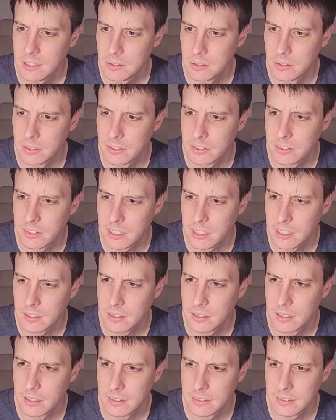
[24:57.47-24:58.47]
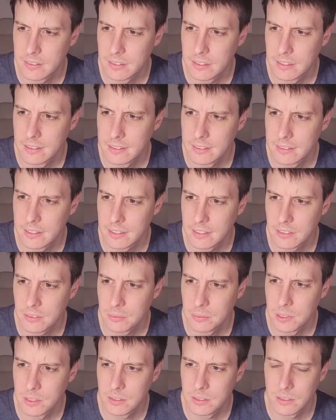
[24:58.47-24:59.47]
It was Sarah that said
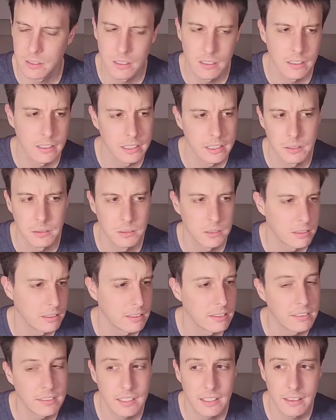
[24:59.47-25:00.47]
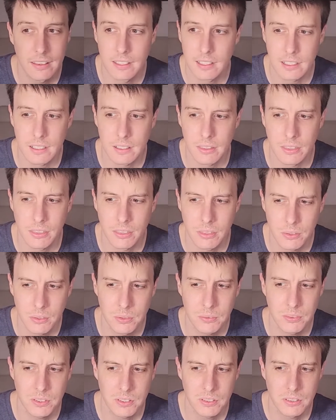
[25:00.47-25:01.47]
assessment earlier. When she said that, I
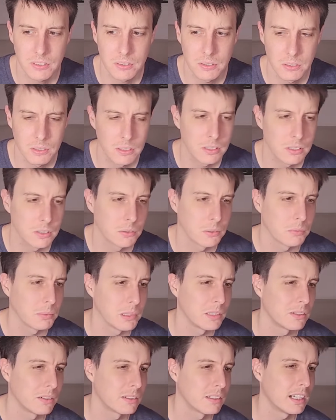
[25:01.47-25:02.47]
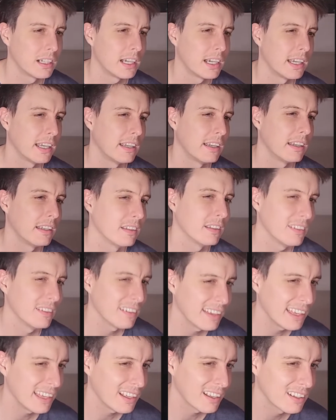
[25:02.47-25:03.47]
thought for sure it would be right. And
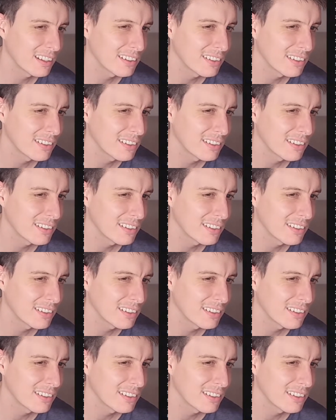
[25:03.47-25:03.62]
look how